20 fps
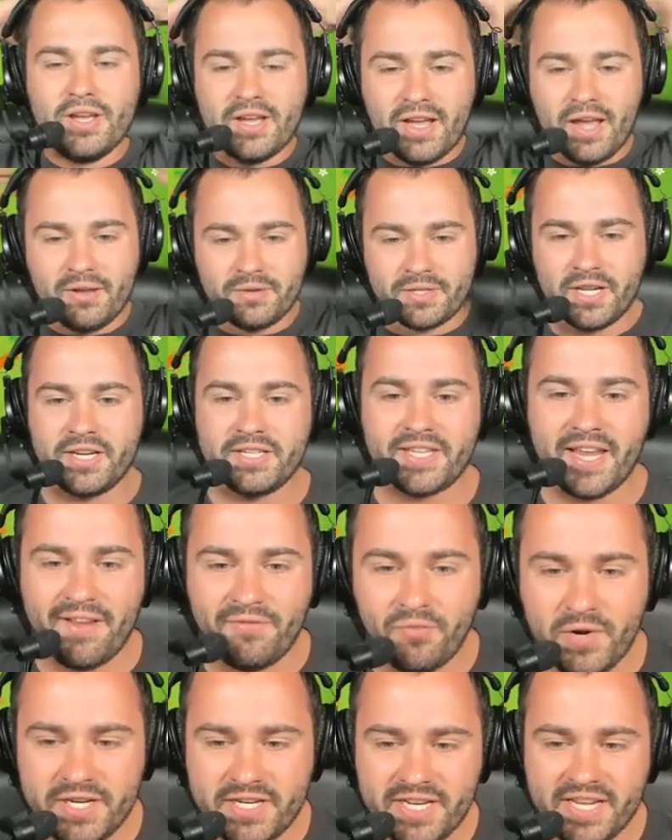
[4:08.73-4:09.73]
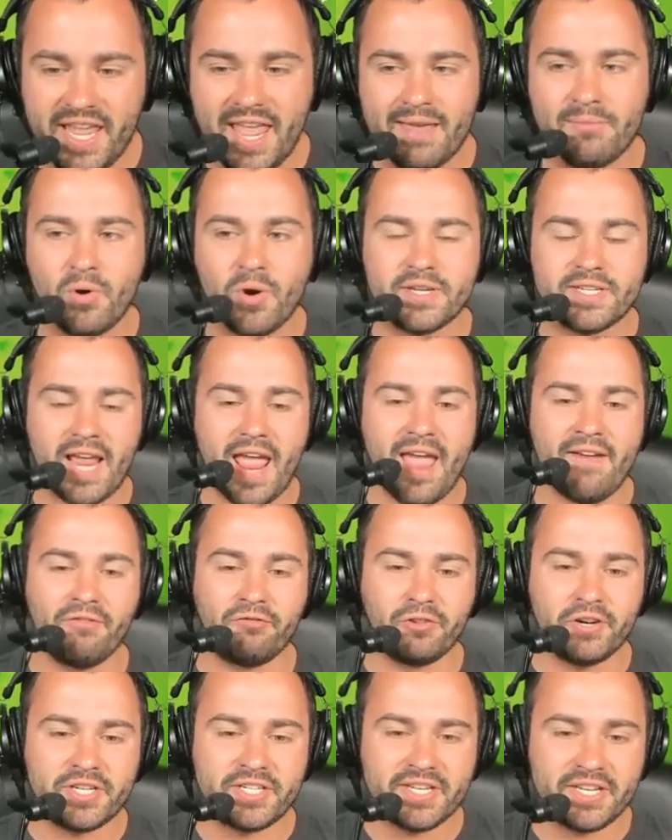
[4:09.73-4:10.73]
I was going to say if we decamelize
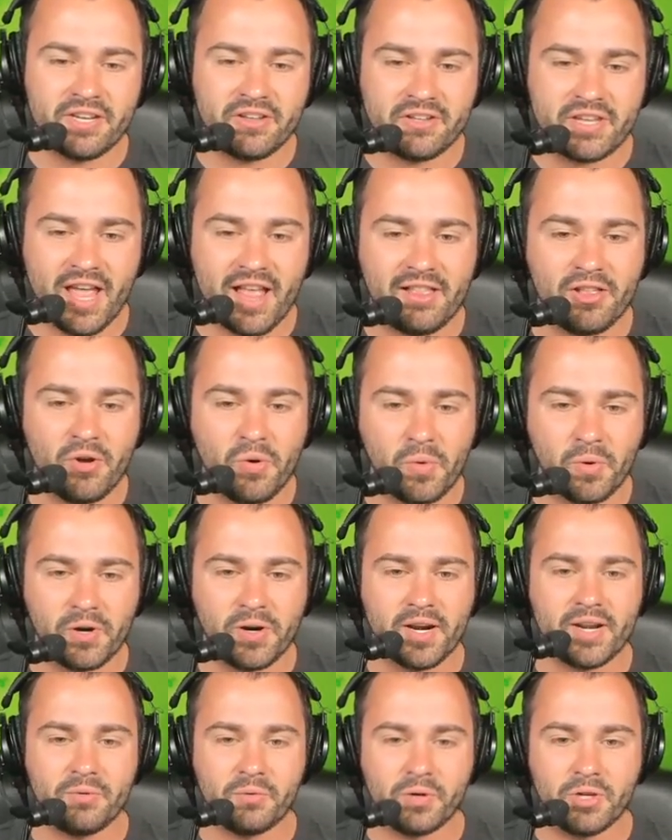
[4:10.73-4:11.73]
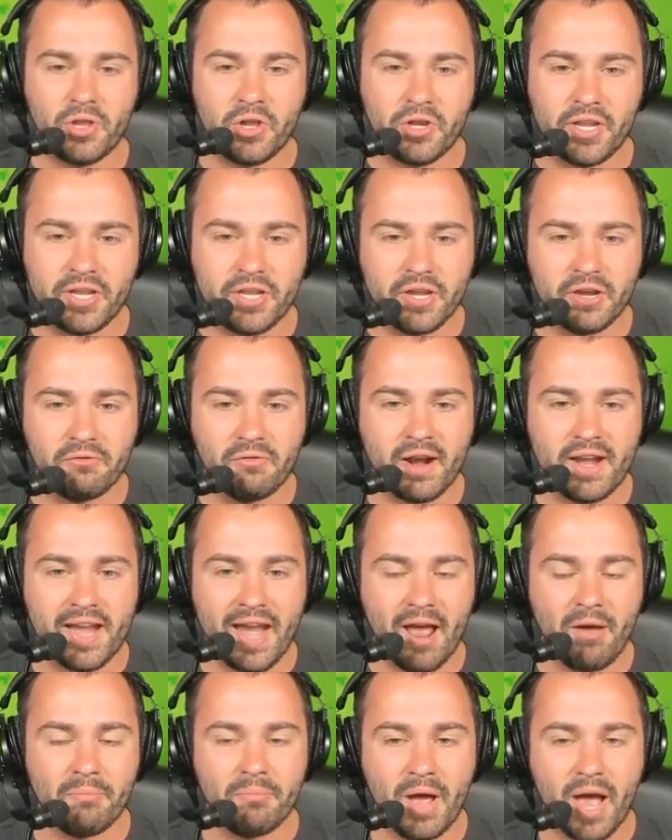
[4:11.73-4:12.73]
every single yellow, we're looking good right
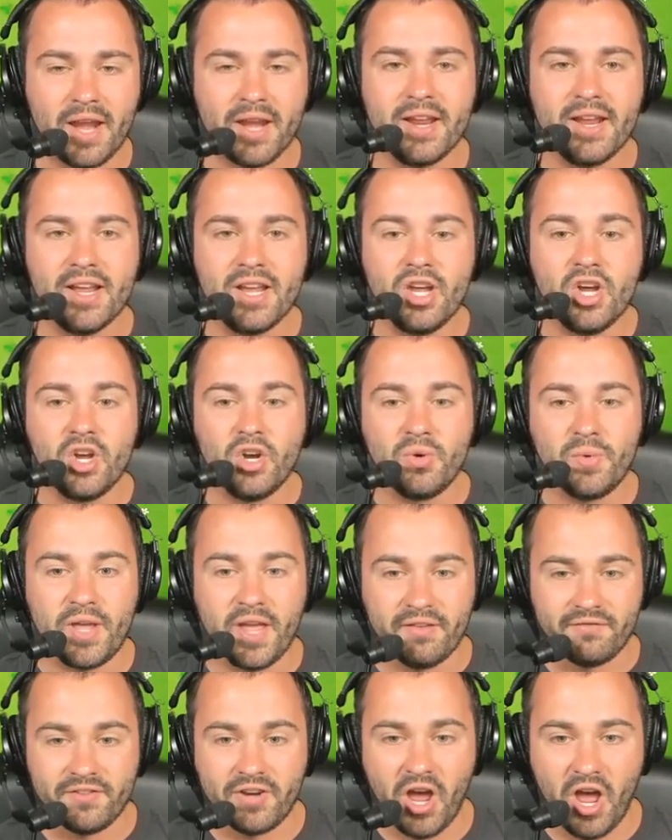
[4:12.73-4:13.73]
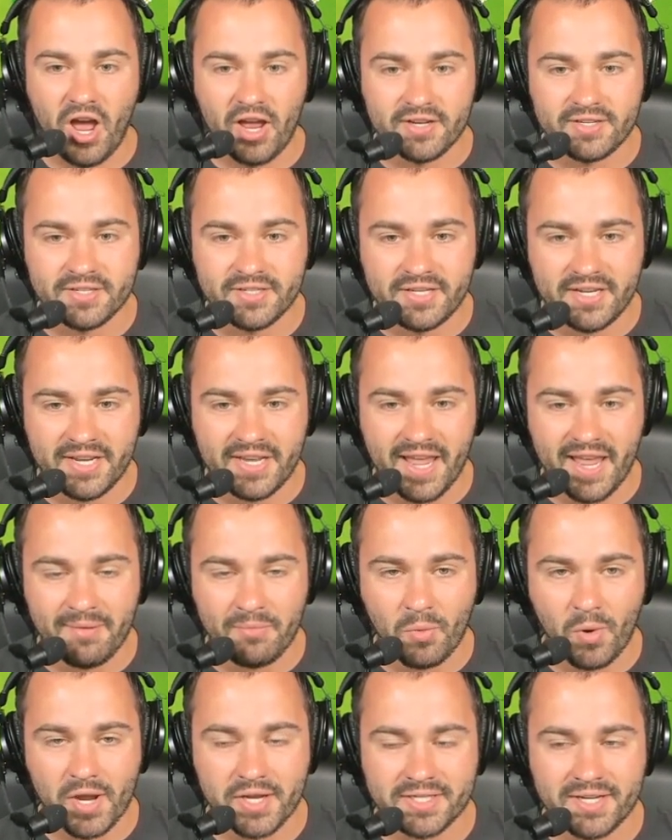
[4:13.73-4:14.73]
now, but... We have not
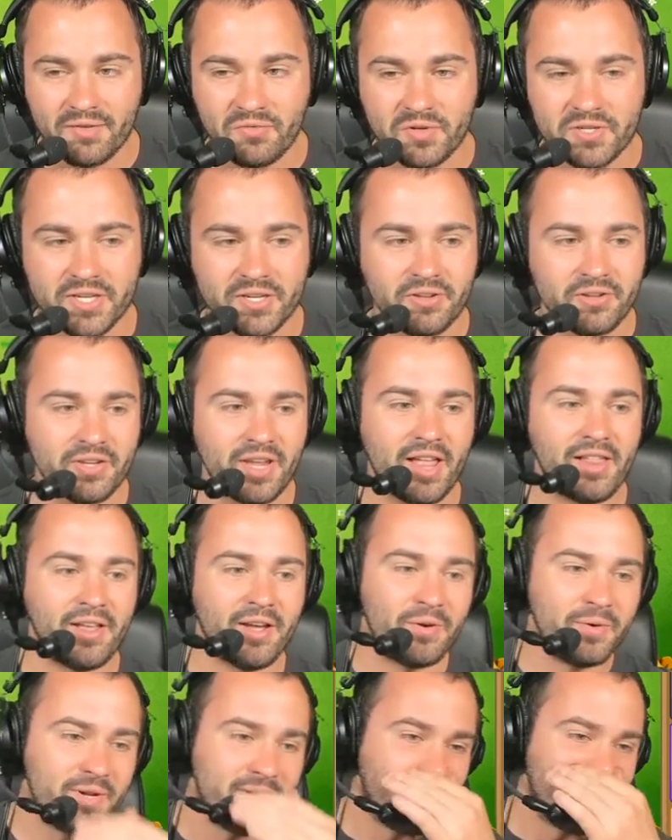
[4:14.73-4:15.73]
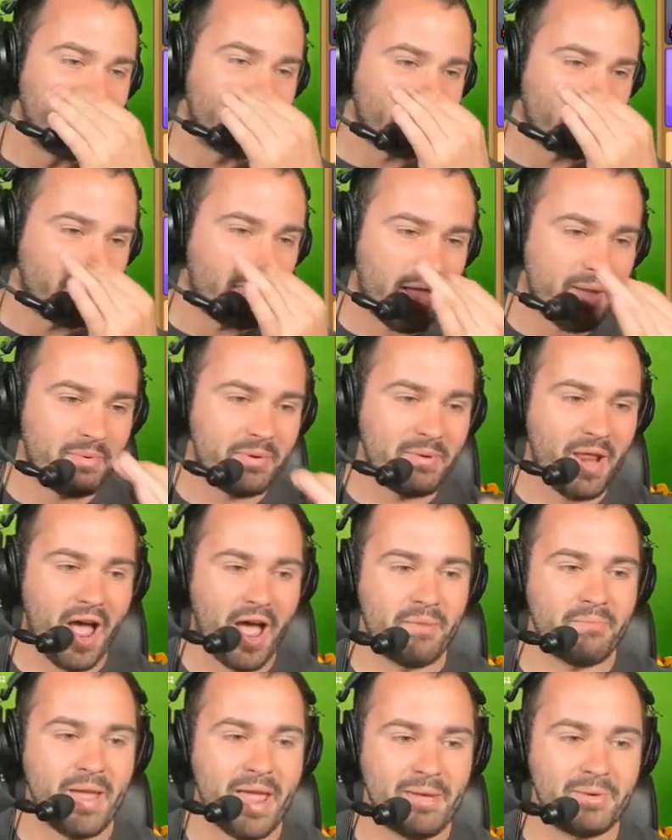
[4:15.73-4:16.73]
decamalized every single yellow. So maybe
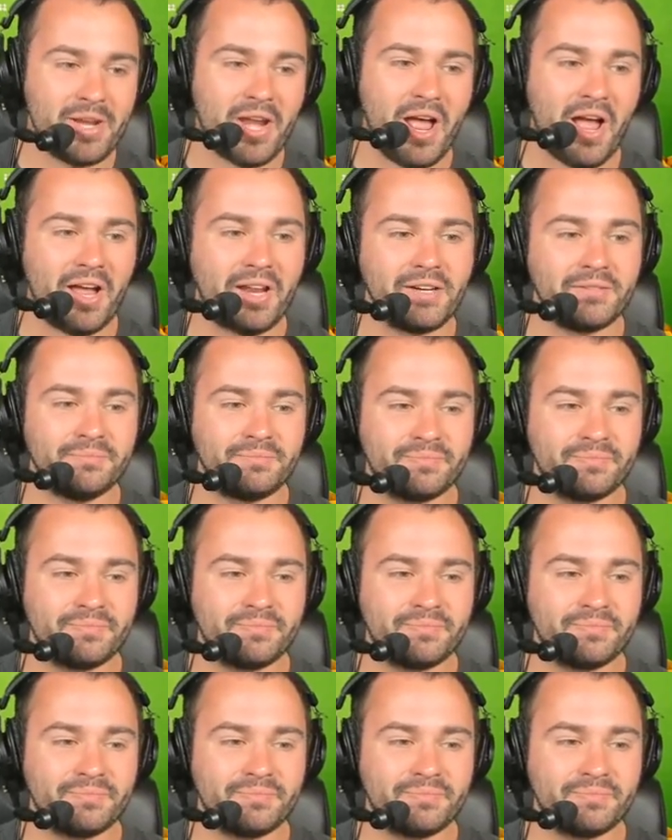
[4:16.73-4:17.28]
not, maybe not.